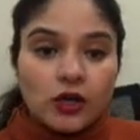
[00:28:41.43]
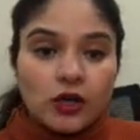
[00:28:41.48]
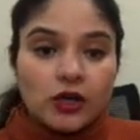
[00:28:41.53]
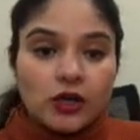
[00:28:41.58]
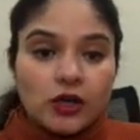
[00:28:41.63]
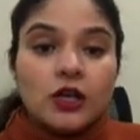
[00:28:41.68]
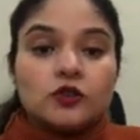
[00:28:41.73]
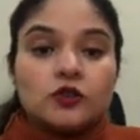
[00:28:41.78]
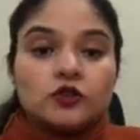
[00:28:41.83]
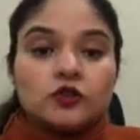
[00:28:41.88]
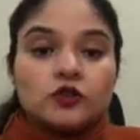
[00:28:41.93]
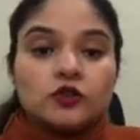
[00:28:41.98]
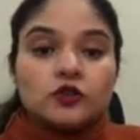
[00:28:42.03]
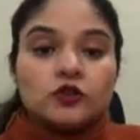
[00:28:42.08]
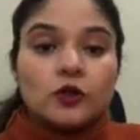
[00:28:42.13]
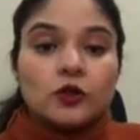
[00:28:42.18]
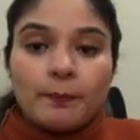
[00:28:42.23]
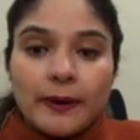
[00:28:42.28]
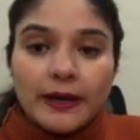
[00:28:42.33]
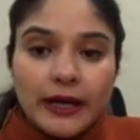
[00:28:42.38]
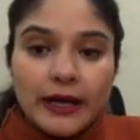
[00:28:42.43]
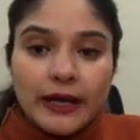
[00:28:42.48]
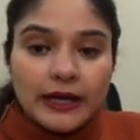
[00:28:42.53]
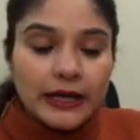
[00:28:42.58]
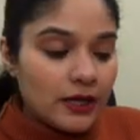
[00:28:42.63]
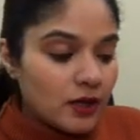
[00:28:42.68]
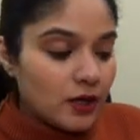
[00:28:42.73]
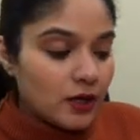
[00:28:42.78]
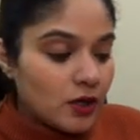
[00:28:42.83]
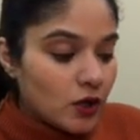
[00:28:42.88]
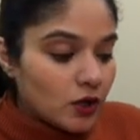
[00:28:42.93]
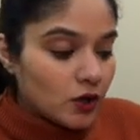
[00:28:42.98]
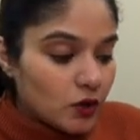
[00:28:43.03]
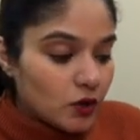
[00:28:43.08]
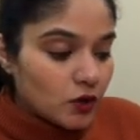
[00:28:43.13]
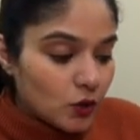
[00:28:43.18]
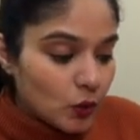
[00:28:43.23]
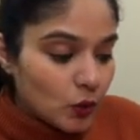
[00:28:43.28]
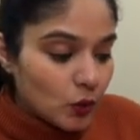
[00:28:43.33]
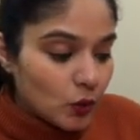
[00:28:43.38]
So propan,
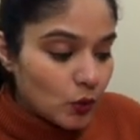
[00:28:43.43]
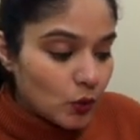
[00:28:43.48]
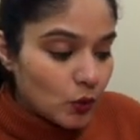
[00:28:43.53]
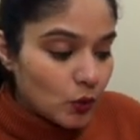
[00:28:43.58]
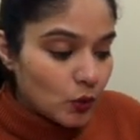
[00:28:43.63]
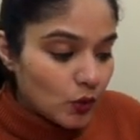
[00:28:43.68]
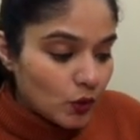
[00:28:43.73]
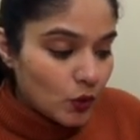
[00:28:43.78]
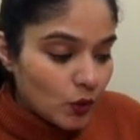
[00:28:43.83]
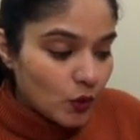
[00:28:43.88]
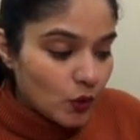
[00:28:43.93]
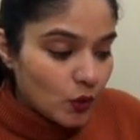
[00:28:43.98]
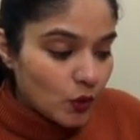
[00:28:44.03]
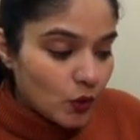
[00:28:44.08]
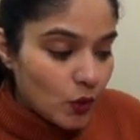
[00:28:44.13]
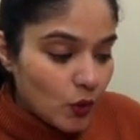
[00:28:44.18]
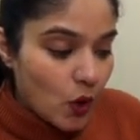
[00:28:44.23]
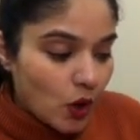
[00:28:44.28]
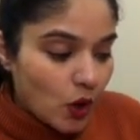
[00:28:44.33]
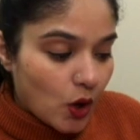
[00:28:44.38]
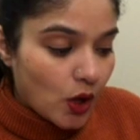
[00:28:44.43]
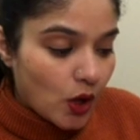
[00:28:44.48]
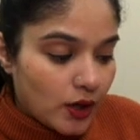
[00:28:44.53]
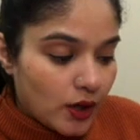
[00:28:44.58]
2 all.